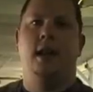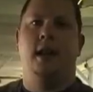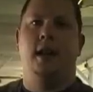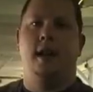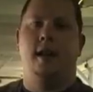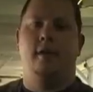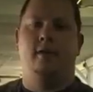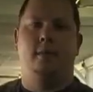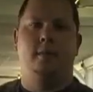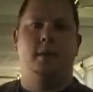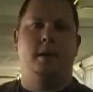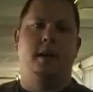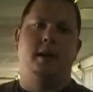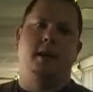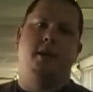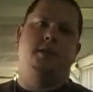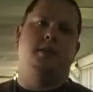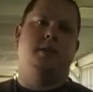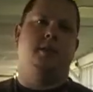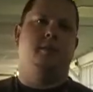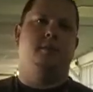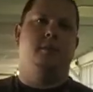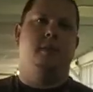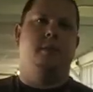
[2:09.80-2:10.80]
and everybody
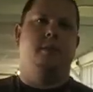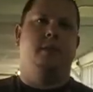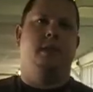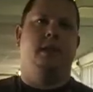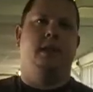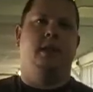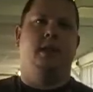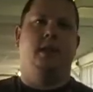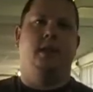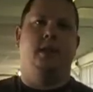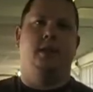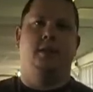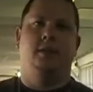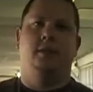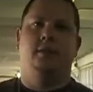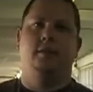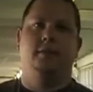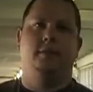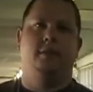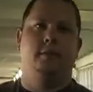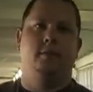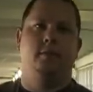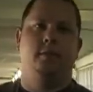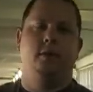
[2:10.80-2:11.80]
else is mimicking it,
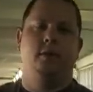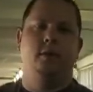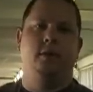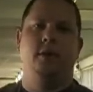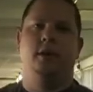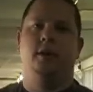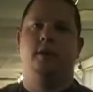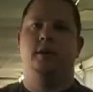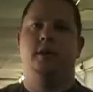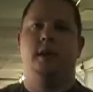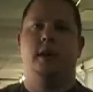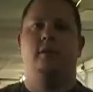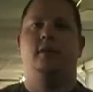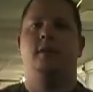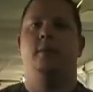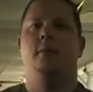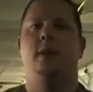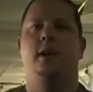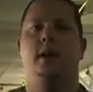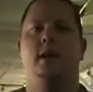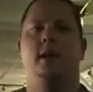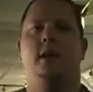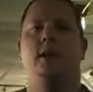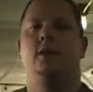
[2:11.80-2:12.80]
from Ruger to
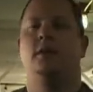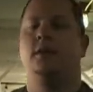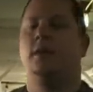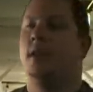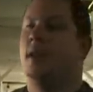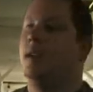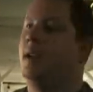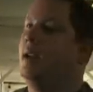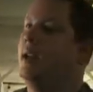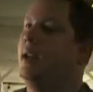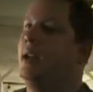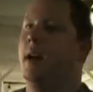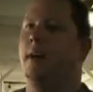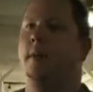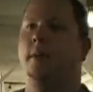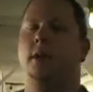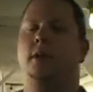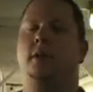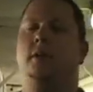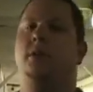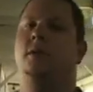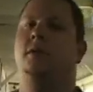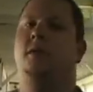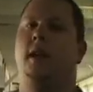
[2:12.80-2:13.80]
everybody else. And I'm a
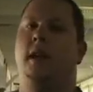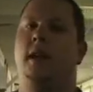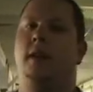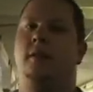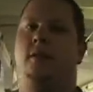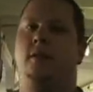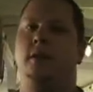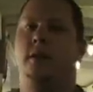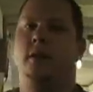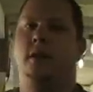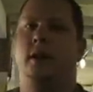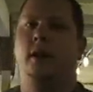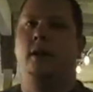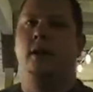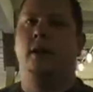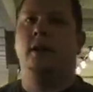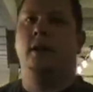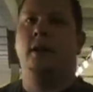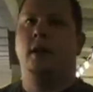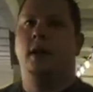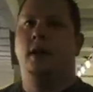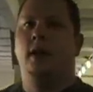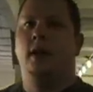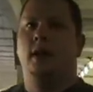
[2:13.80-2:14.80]
huge fan of Ruger,
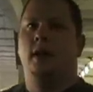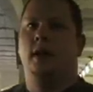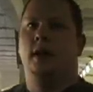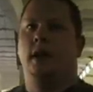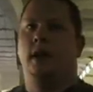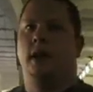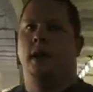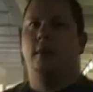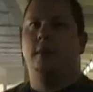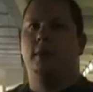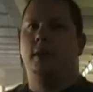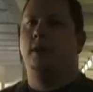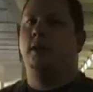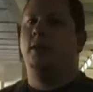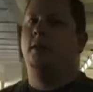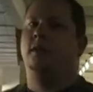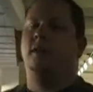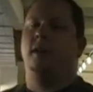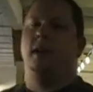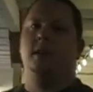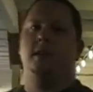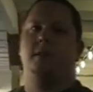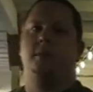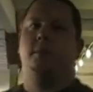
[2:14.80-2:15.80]
and I'm a huge
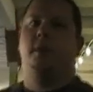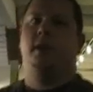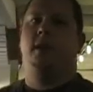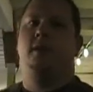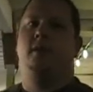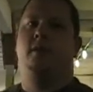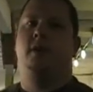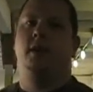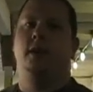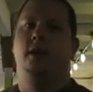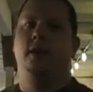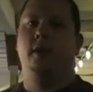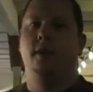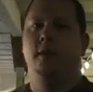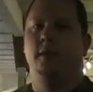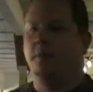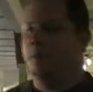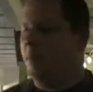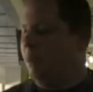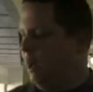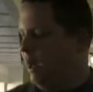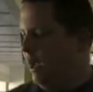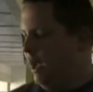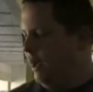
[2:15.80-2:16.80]
fan of Springfield,
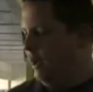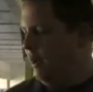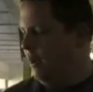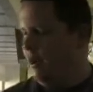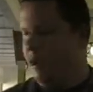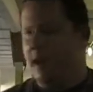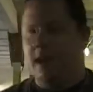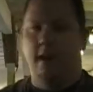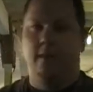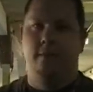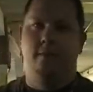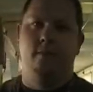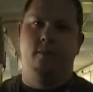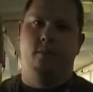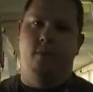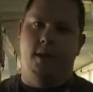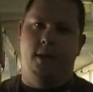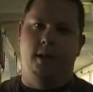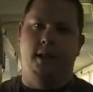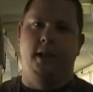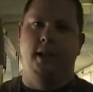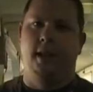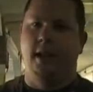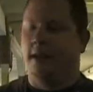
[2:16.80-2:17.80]
but I
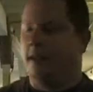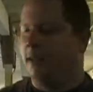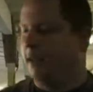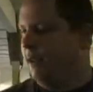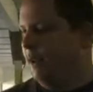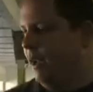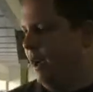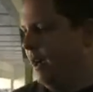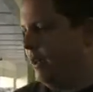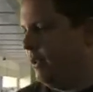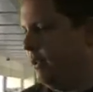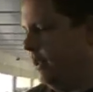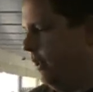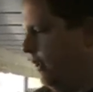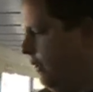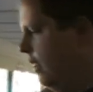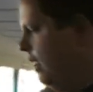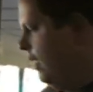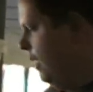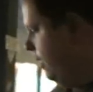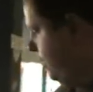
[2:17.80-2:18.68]
really like the Glock. So